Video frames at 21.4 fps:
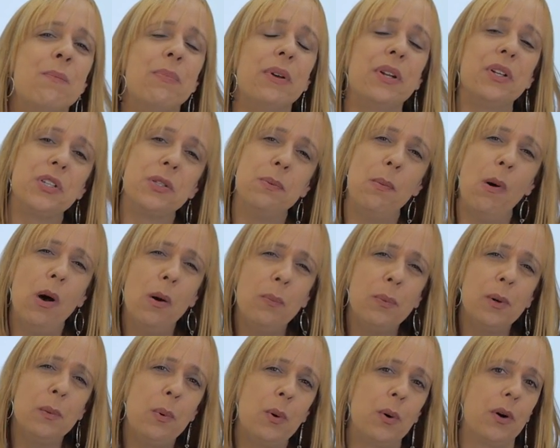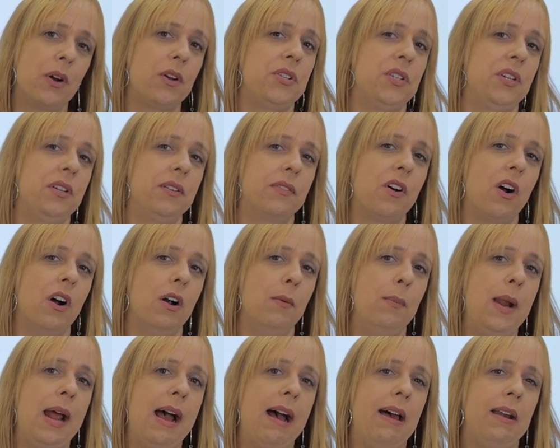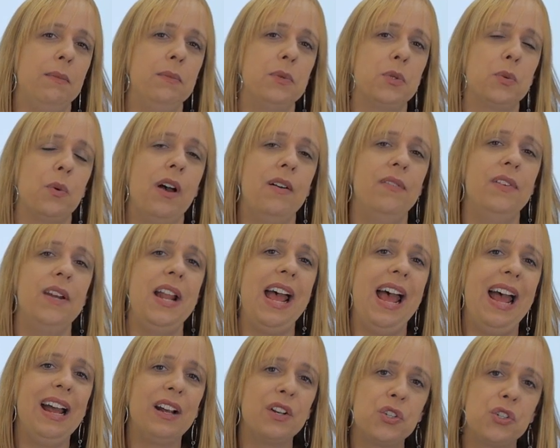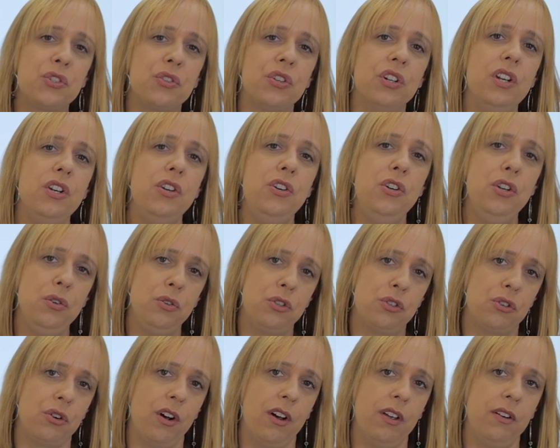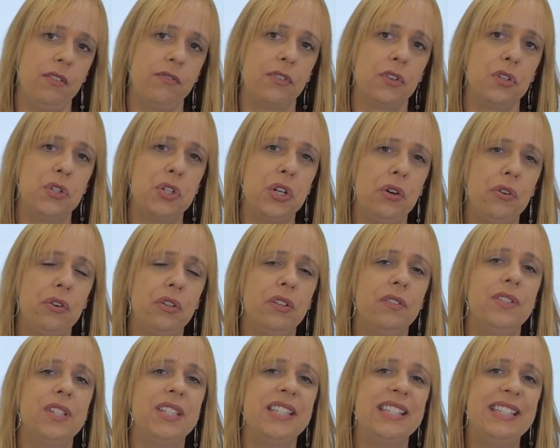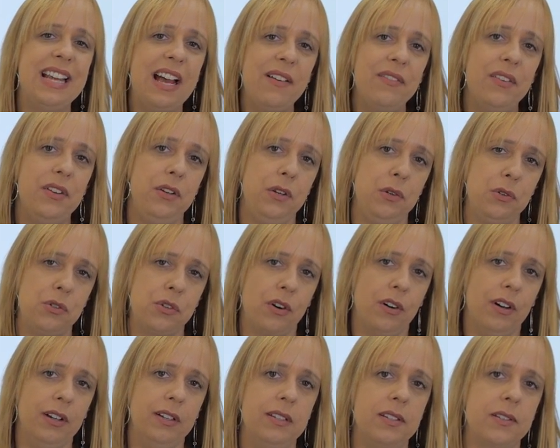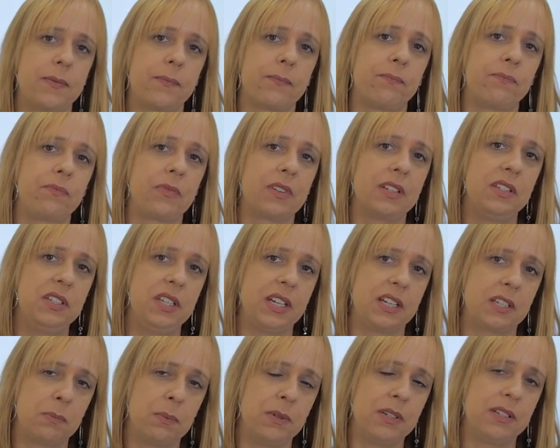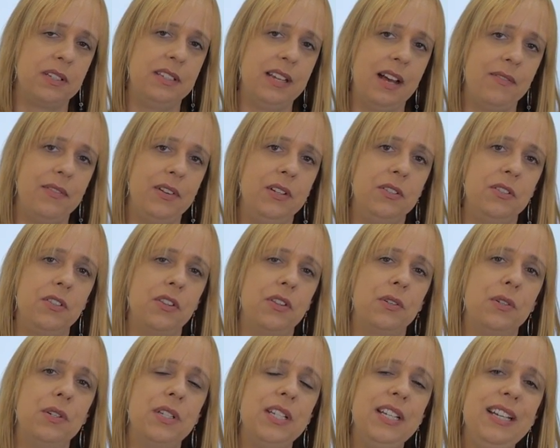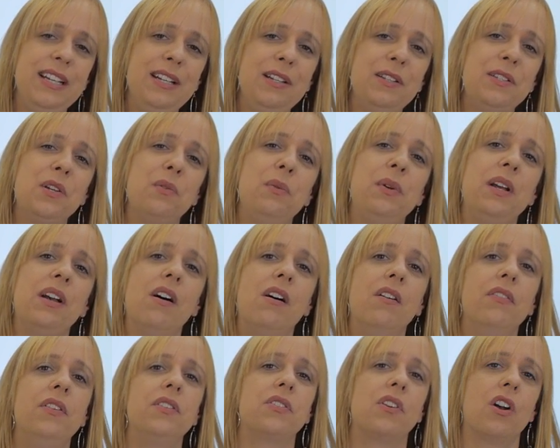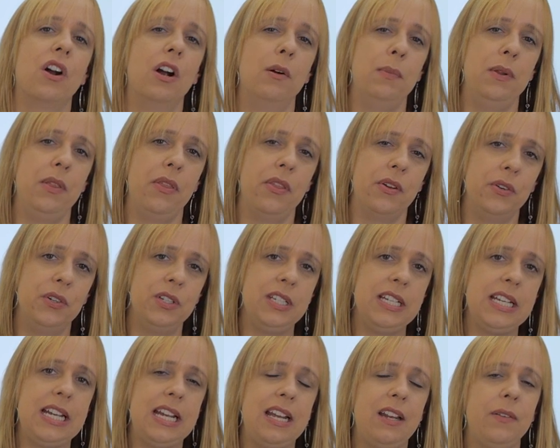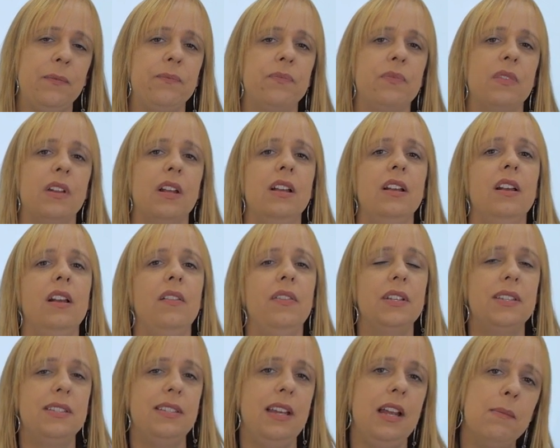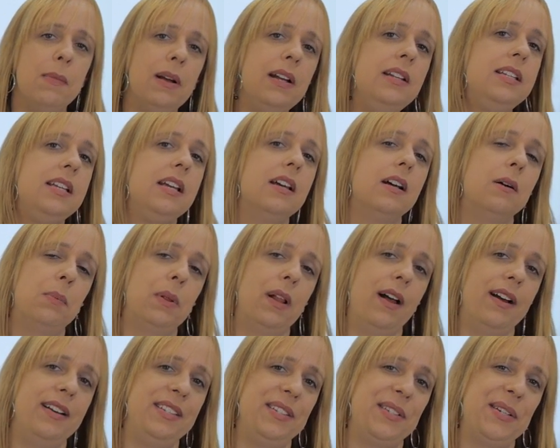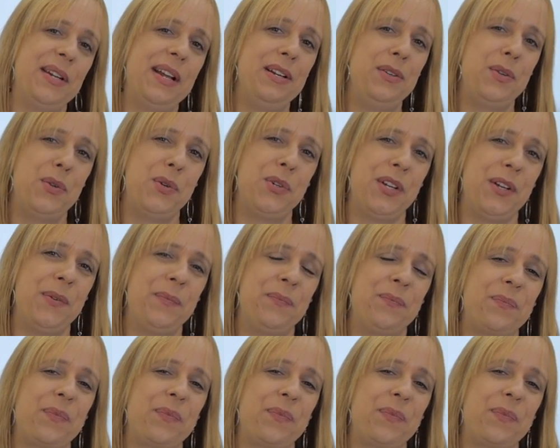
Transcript: But a small proportion of carbon atoms will have an extra neutron for a total of 7 neutrons. 6 plus 7 is 13, so we call this carbon-13. The same idea applies to nitrogen.